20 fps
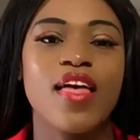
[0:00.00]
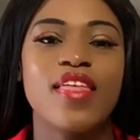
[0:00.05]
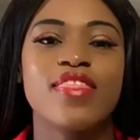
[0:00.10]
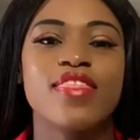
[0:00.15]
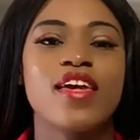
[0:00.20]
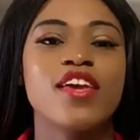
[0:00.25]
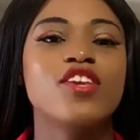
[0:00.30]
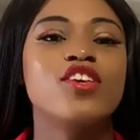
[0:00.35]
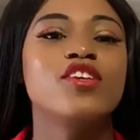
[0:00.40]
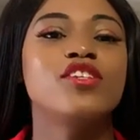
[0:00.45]

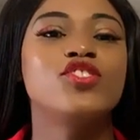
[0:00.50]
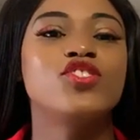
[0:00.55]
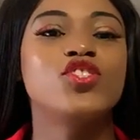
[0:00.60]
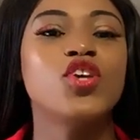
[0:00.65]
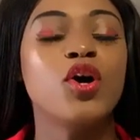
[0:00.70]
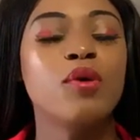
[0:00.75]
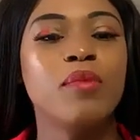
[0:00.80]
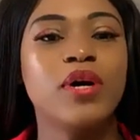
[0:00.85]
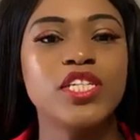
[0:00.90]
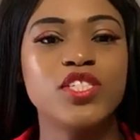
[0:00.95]
Thank you
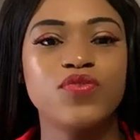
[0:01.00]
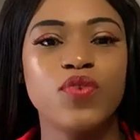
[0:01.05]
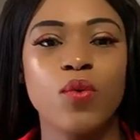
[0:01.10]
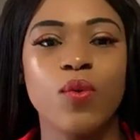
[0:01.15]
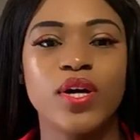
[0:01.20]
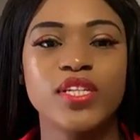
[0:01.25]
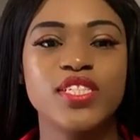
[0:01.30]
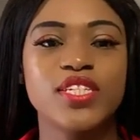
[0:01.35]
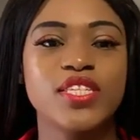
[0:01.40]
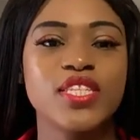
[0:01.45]
so much for
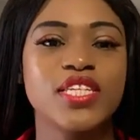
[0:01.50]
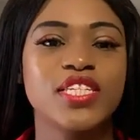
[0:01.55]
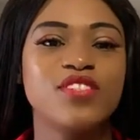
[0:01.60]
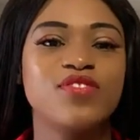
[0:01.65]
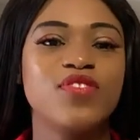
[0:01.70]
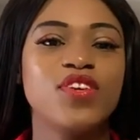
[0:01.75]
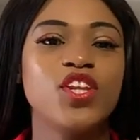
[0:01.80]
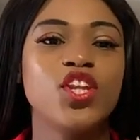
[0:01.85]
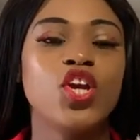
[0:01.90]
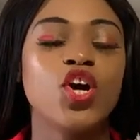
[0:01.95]
watching this
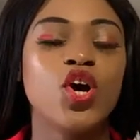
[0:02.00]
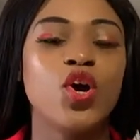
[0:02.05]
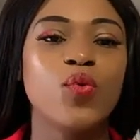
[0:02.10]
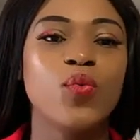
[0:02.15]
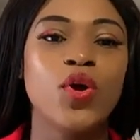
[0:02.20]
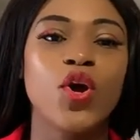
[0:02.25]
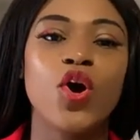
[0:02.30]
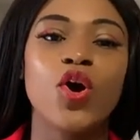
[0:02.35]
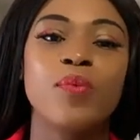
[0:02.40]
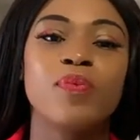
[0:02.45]
video.
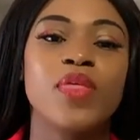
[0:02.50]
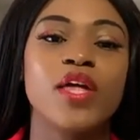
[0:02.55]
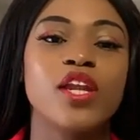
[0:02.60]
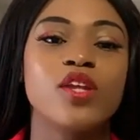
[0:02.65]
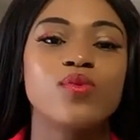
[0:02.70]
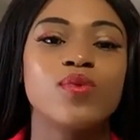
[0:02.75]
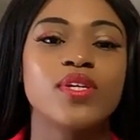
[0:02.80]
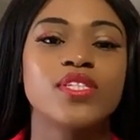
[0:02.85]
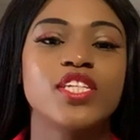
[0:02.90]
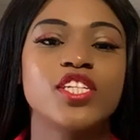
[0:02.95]
We hope that
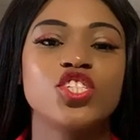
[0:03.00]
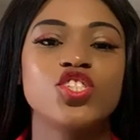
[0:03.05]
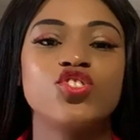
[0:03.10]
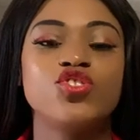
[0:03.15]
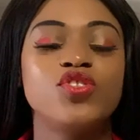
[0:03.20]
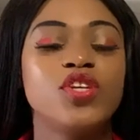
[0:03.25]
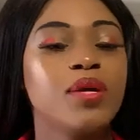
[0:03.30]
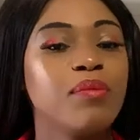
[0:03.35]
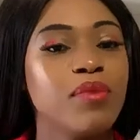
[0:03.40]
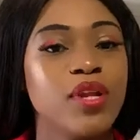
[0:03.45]
it was
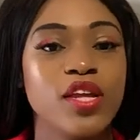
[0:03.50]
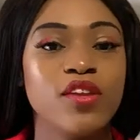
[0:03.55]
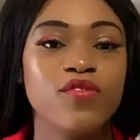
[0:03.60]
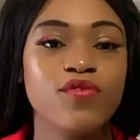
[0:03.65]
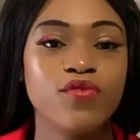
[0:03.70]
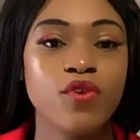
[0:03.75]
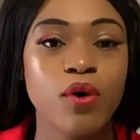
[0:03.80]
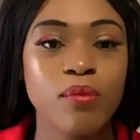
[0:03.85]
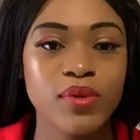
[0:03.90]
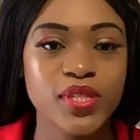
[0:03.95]
extremely
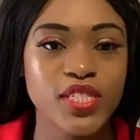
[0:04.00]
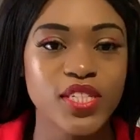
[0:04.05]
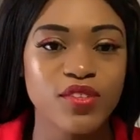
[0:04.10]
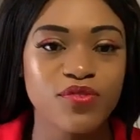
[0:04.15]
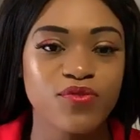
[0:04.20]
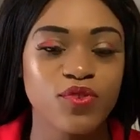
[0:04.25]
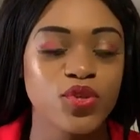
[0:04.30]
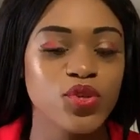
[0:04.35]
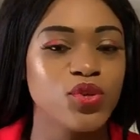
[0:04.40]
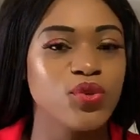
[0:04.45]

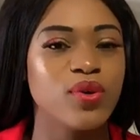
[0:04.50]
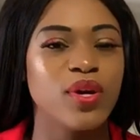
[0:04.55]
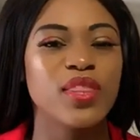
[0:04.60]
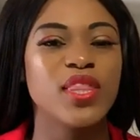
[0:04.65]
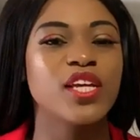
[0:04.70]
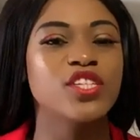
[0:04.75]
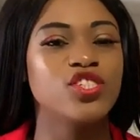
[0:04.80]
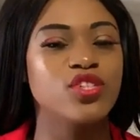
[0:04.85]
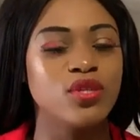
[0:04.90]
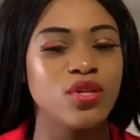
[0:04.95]
informative for you and
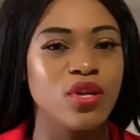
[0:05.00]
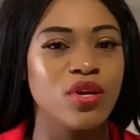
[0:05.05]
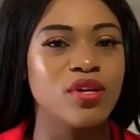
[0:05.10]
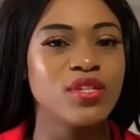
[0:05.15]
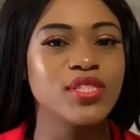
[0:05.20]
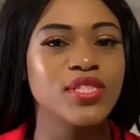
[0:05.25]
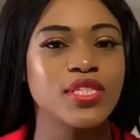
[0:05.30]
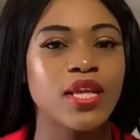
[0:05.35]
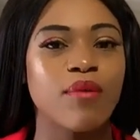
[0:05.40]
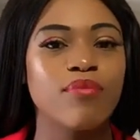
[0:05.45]
that you
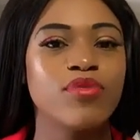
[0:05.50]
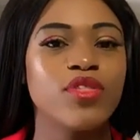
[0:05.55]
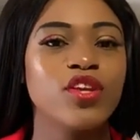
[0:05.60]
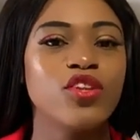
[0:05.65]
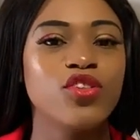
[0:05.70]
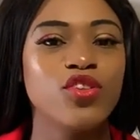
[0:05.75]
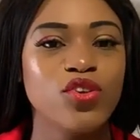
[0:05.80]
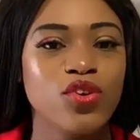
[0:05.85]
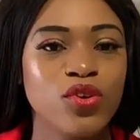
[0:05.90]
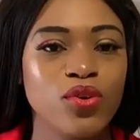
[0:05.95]
learned
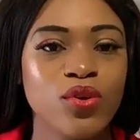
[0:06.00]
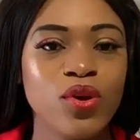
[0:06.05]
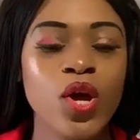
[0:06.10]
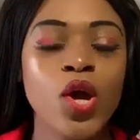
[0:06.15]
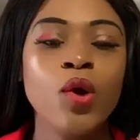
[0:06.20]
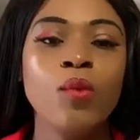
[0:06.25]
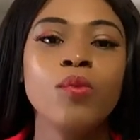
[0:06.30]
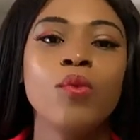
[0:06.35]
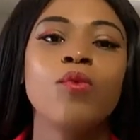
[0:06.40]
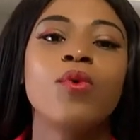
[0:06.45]
something new.
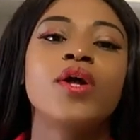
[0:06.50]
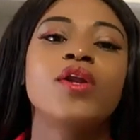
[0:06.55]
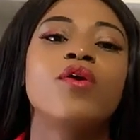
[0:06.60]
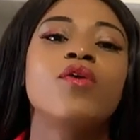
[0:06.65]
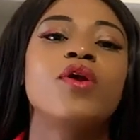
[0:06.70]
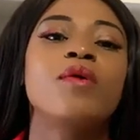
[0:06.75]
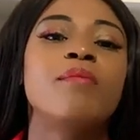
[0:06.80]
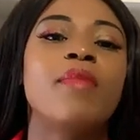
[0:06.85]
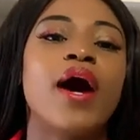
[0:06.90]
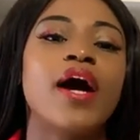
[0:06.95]
We want to
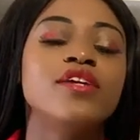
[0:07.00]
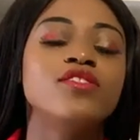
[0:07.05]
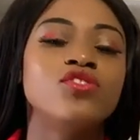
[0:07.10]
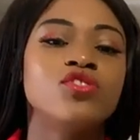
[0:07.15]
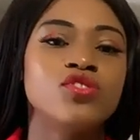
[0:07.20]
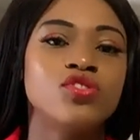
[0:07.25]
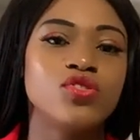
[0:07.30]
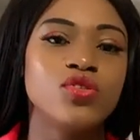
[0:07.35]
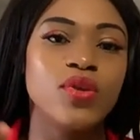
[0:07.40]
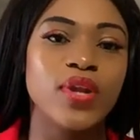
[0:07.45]
remind
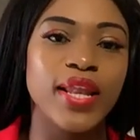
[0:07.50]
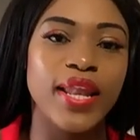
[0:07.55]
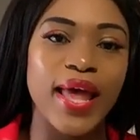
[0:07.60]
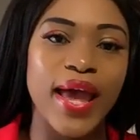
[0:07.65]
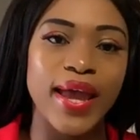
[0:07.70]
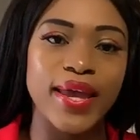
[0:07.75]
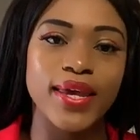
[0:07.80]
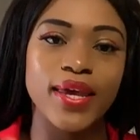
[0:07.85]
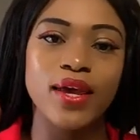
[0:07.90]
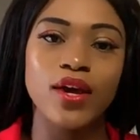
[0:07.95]
you to
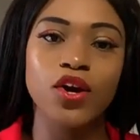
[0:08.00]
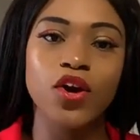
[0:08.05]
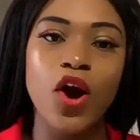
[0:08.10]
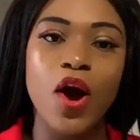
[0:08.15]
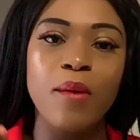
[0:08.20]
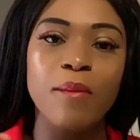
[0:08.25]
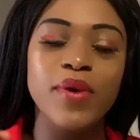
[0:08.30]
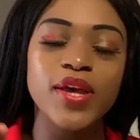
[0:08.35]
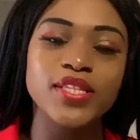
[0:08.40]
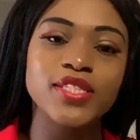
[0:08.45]
like,
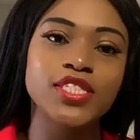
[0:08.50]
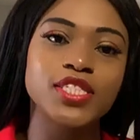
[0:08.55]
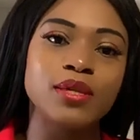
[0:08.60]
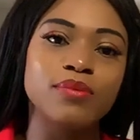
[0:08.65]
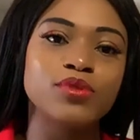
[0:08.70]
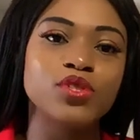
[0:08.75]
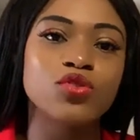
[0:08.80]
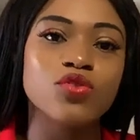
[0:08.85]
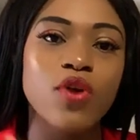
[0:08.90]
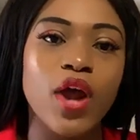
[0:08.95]
comment,
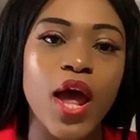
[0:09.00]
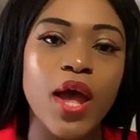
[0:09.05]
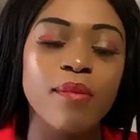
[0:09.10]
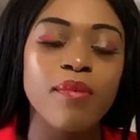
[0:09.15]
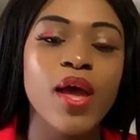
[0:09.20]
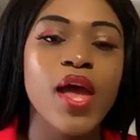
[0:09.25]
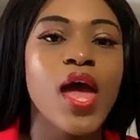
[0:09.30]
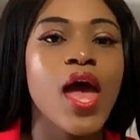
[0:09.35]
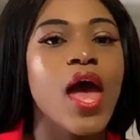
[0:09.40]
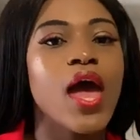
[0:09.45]
subscribe,
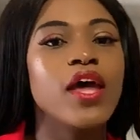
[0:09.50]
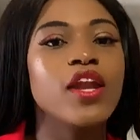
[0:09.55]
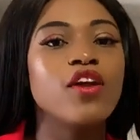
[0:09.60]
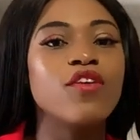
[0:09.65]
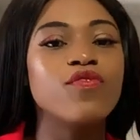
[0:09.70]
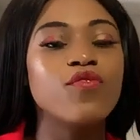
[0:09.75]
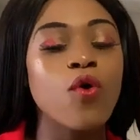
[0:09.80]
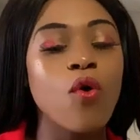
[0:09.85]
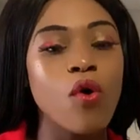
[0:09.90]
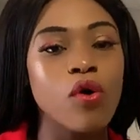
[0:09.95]
and
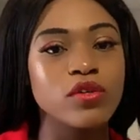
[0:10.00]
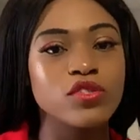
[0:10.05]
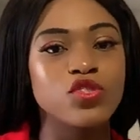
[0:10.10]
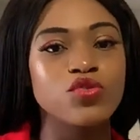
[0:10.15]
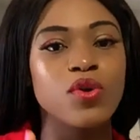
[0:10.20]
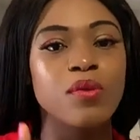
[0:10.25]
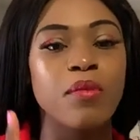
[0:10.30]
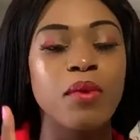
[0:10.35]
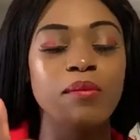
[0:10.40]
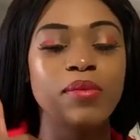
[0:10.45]
of course,
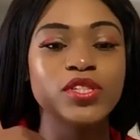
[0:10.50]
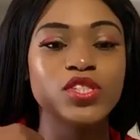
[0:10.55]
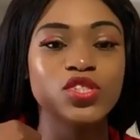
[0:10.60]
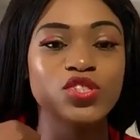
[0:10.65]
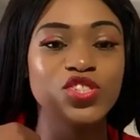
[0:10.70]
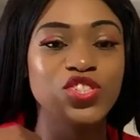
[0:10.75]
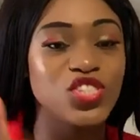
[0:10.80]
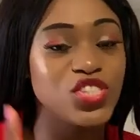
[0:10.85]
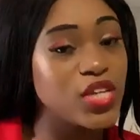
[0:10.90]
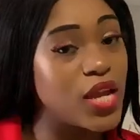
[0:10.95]
remember to
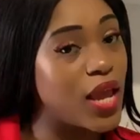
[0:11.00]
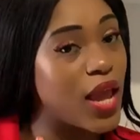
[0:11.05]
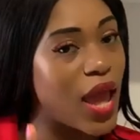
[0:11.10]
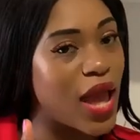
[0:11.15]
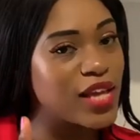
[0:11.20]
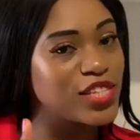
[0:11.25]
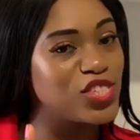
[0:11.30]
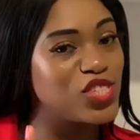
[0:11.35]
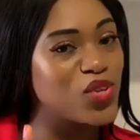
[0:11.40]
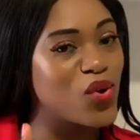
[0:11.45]
share
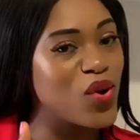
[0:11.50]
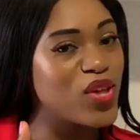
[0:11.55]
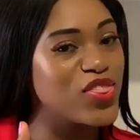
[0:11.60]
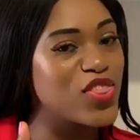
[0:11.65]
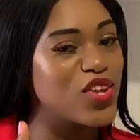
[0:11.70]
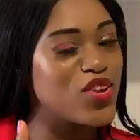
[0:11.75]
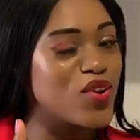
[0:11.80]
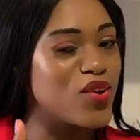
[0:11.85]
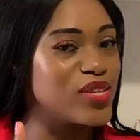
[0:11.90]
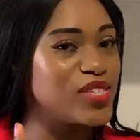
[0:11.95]
and join
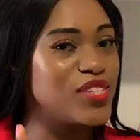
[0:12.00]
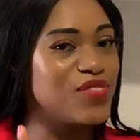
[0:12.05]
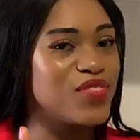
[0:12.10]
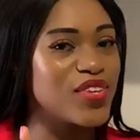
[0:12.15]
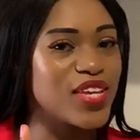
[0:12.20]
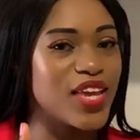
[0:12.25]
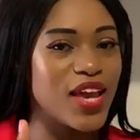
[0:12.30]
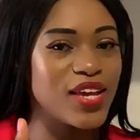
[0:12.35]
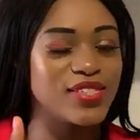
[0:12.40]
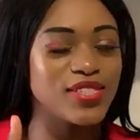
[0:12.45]
the
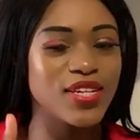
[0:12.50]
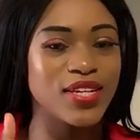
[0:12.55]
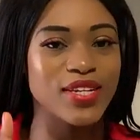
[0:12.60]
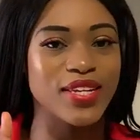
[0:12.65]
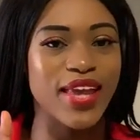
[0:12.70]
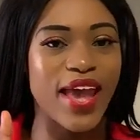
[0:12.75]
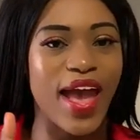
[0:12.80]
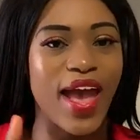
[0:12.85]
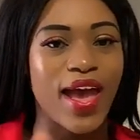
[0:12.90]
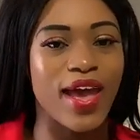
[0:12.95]
notification
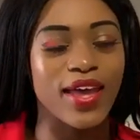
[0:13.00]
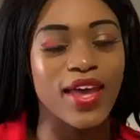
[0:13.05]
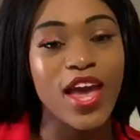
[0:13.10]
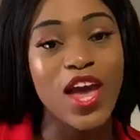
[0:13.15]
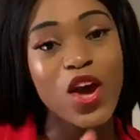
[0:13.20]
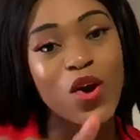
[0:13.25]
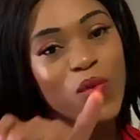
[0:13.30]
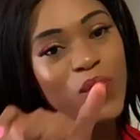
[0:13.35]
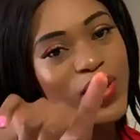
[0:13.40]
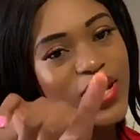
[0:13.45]
gang.
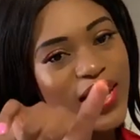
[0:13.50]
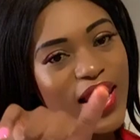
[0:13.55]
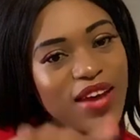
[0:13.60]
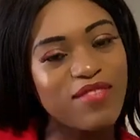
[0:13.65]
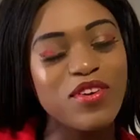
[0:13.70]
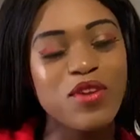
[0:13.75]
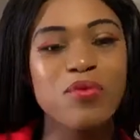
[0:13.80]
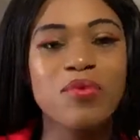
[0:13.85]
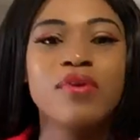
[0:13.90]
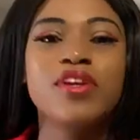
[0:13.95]
We love
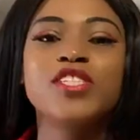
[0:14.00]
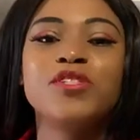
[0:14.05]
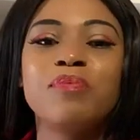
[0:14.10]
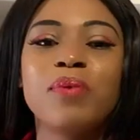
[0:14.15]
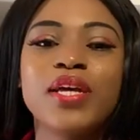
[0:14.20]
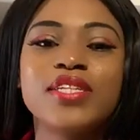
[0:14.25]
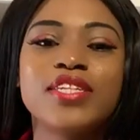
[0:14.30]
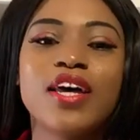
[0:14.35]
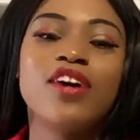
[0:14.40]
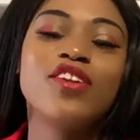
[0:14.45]
and we
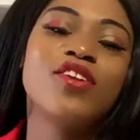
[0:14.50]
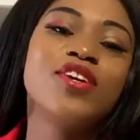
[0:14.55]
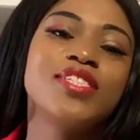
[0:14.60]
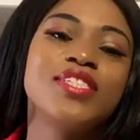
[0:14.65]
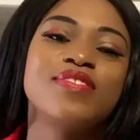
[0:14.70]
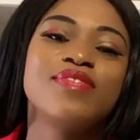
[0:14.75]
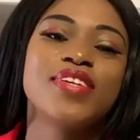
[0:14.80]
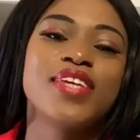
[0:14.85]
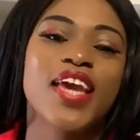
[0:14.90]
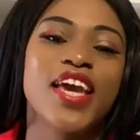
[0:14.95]
respect our
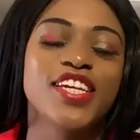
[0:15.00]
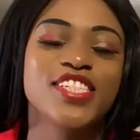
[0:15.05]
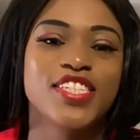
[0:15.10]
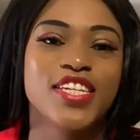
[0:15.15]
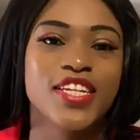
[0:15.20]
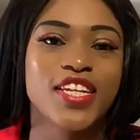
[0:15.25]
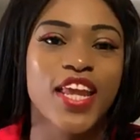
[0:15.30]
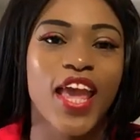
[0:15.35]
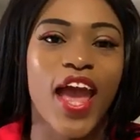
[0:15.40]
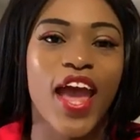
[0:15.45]

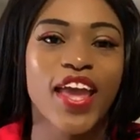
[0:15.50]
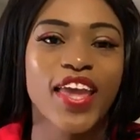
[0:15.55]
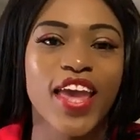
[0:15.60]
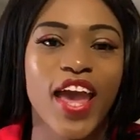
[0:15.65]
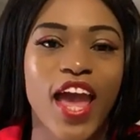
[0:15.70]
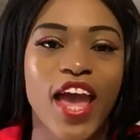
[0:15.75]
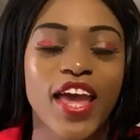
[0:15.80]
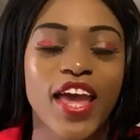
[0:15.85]
notification gang.